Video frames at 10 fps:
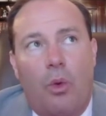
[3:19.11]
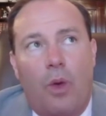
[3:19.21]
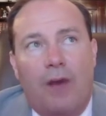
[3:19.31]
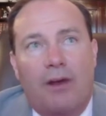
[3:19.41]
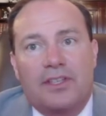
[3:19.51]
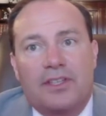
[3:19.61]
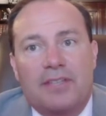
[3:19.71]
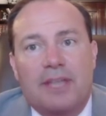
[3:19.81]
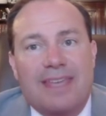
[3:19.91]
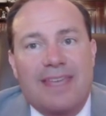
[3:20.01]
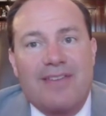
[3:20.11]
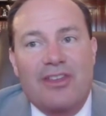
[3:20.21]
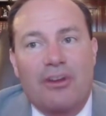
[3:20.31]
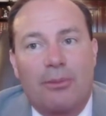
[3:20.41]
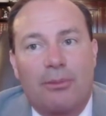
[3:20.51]
while at the same time
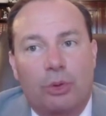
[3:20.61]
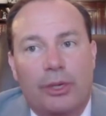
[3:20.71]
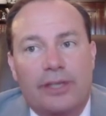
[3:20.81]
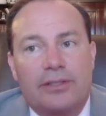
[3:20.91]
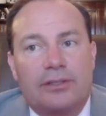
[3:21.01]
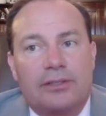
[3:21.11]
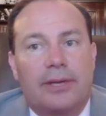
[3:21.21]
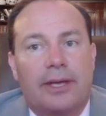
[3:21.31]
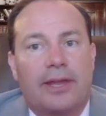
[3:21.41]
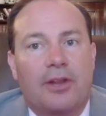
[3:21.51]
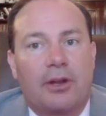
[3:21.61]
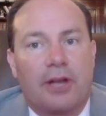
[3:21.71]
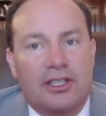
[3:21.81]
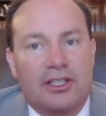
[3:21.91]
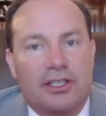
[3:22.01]
giving their employees and their
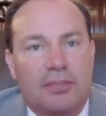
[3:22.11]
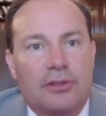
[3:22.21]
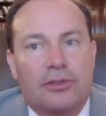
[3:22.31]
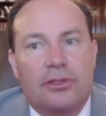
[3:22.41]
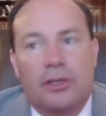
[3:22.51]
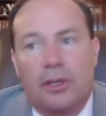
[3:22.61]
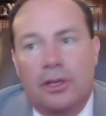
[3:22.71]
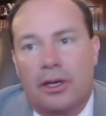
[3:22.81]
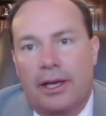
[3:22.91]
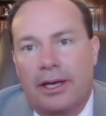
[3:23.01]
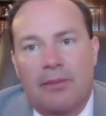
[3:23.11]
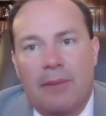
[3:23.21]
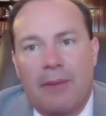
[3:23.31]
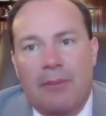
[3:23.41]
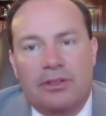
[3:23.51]
customers and other
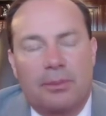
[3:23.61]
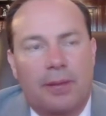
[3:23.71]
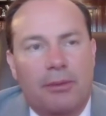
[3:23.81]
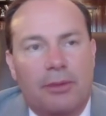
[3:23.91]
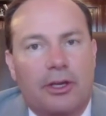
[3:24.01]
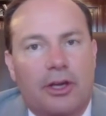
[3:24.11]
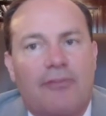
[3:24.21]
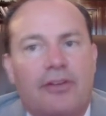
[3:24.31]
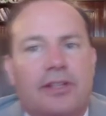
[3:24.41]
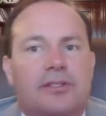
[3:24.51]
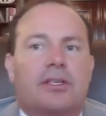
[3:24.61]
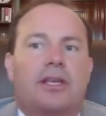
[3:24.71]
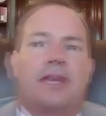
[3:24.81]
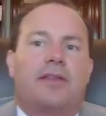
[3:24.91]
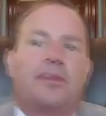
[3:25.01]
members of the public confidence
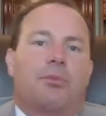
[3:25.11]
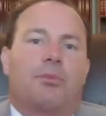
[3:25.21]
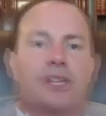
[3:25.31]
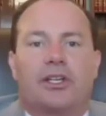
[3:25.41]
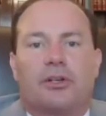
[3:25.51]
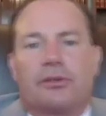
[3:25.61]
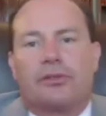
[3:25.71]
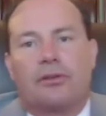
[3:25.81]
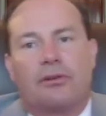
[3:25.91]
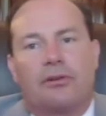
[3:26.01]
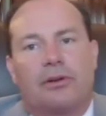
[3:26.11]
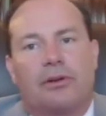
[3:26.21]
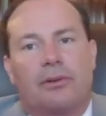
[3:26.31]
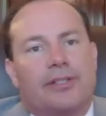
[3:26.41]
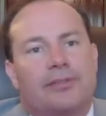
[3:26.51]
in the procedures that are in
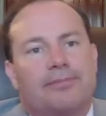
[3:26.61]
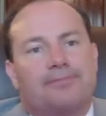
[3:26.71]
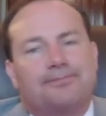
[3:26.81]
place.